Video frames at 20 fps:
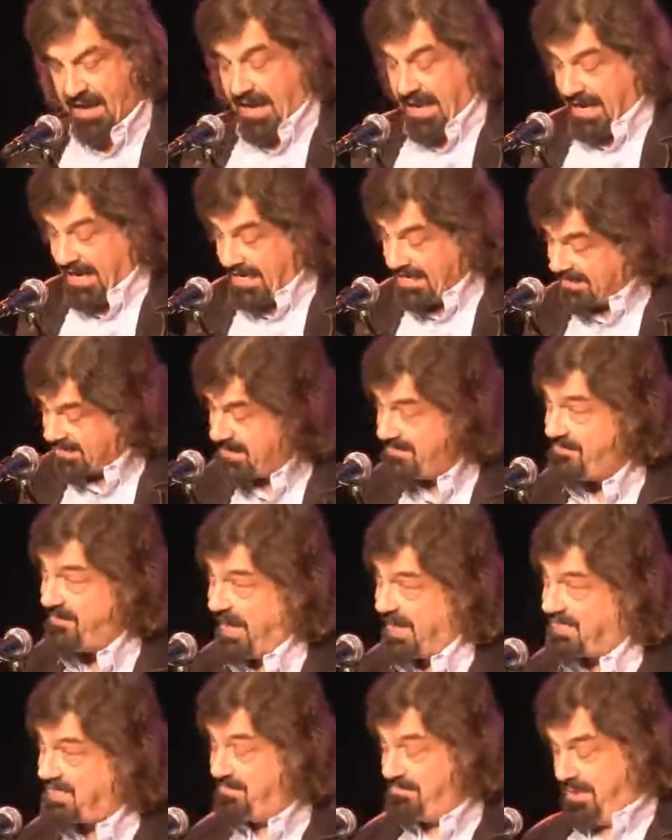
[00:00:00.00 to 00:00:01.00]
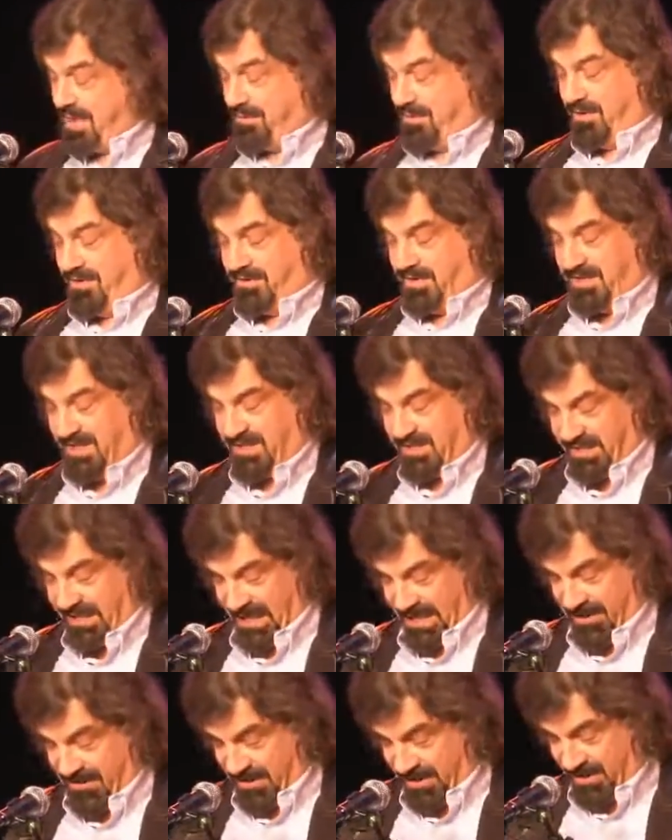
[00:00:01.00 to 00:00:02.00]
is in fact a member of
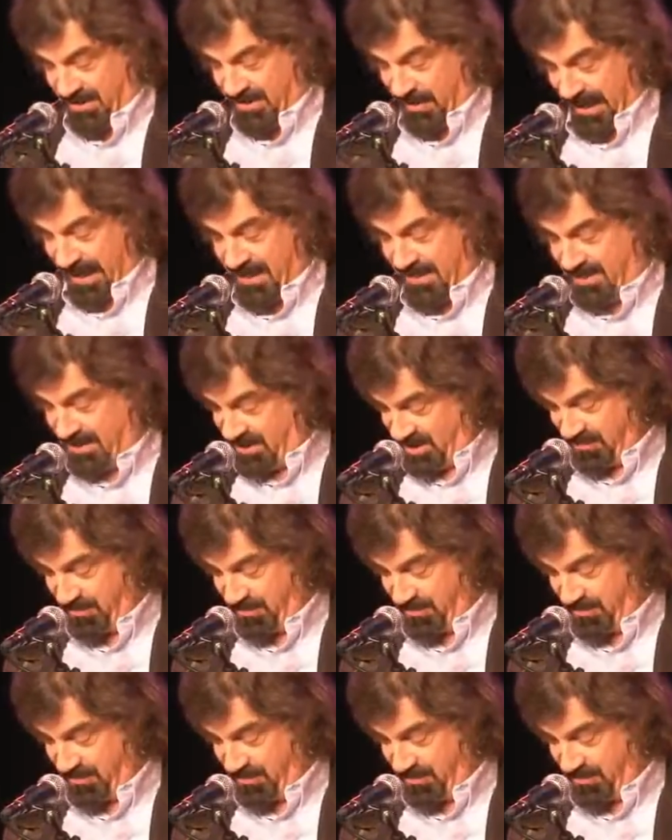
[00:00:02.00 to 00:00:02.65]
the, the Science and